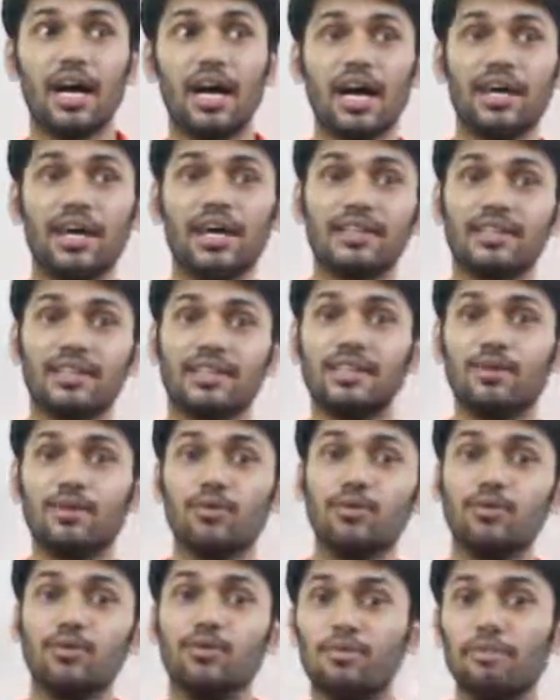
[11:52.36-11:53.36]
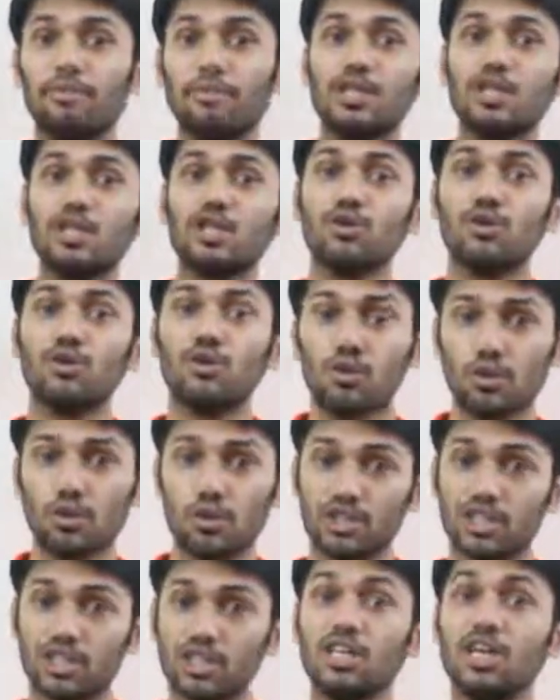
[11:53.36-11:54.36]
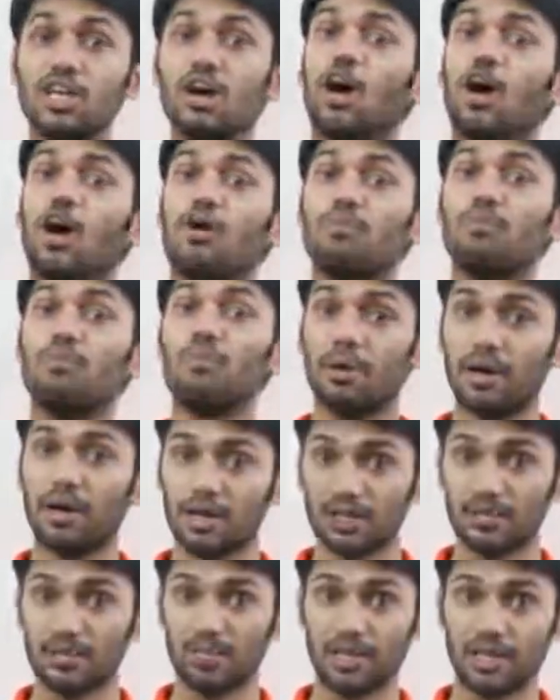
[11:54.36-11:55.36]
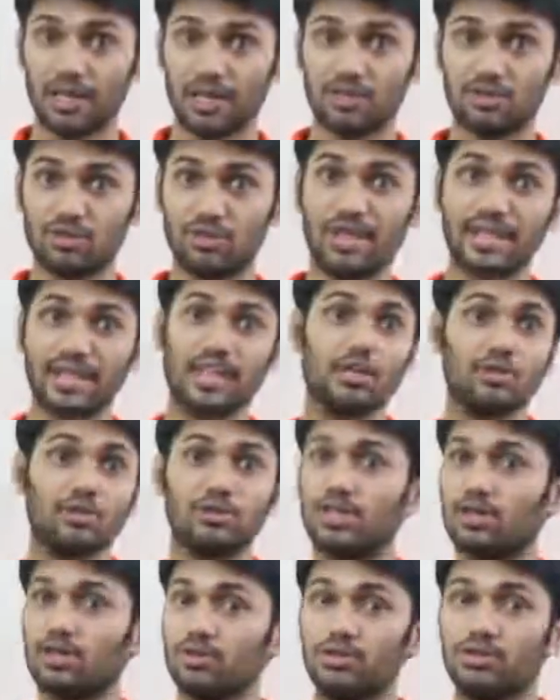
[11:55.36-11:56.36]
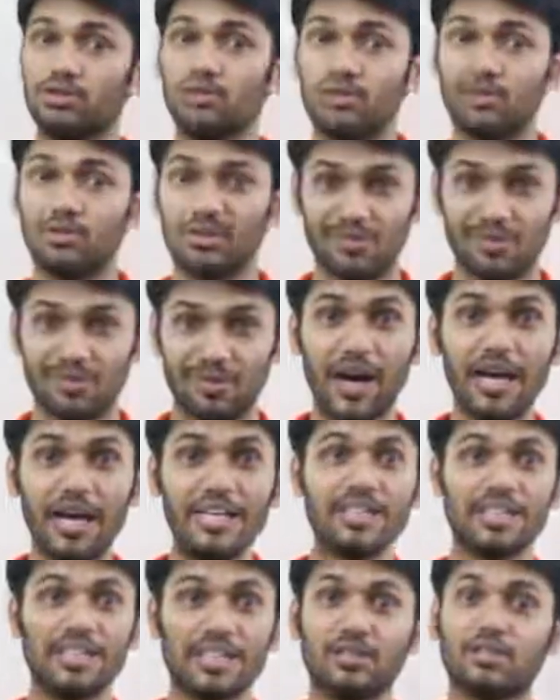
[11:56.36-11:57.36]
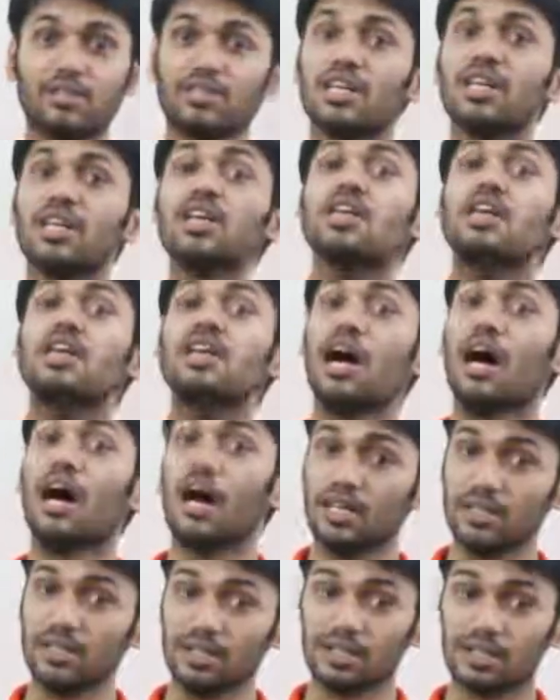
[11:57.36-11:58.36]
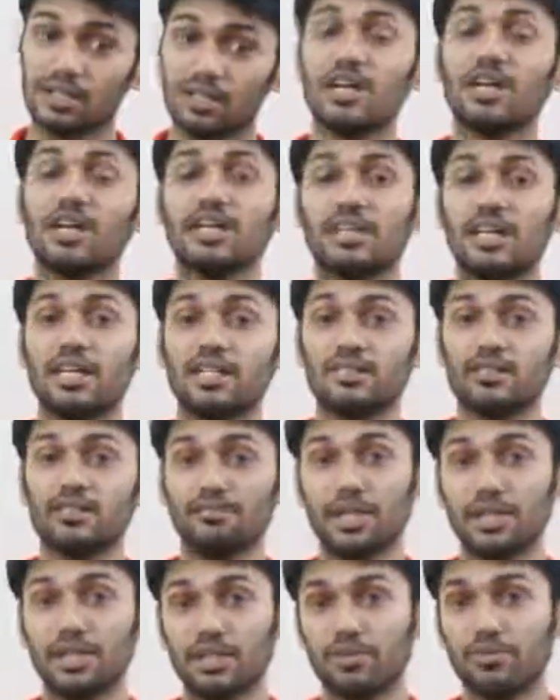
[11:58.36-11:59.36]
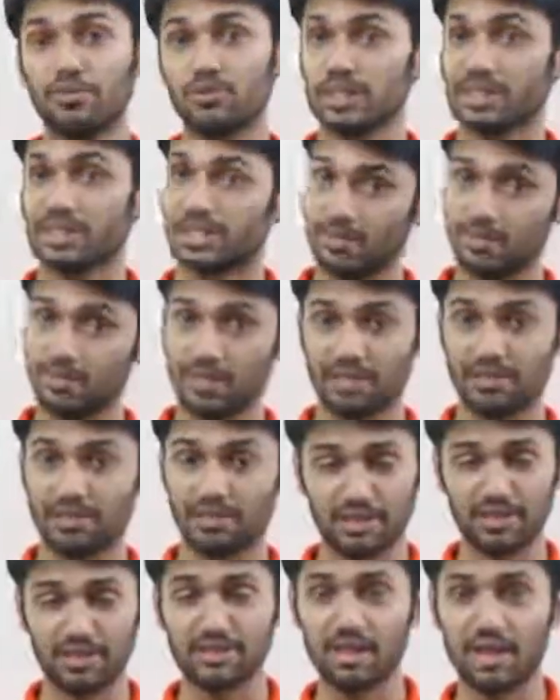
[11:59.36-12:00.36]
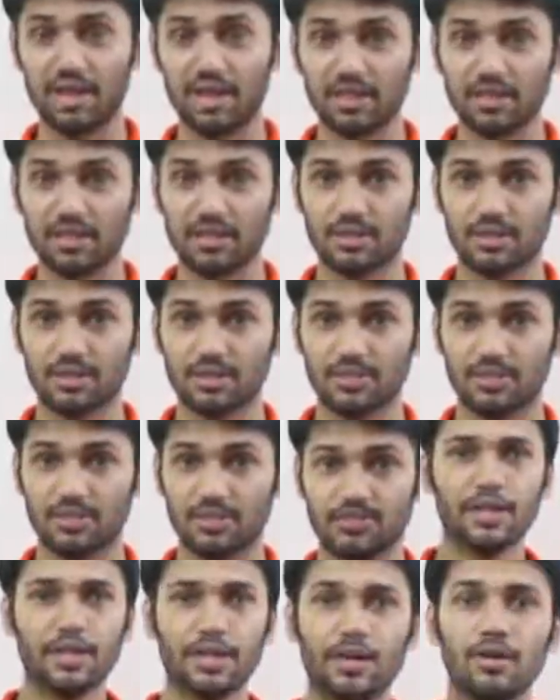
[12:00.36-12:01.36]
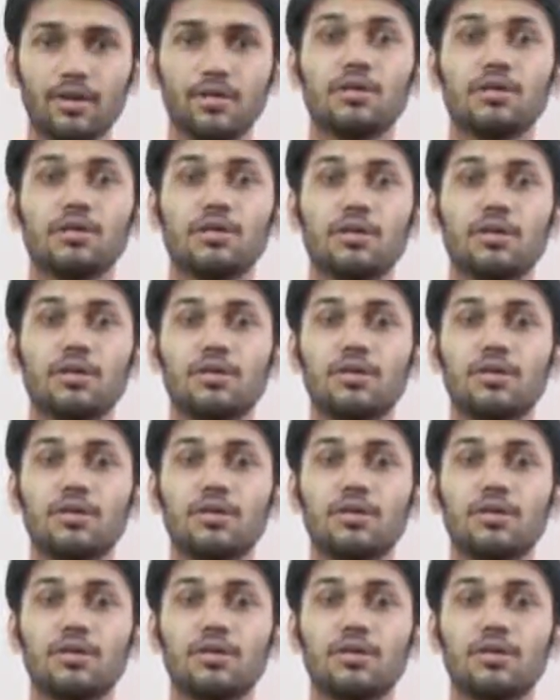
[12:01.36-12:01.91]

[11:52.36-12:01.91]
and the methodology of multiplication, like how they could find out the answer. That is the main objective here in this class. Now,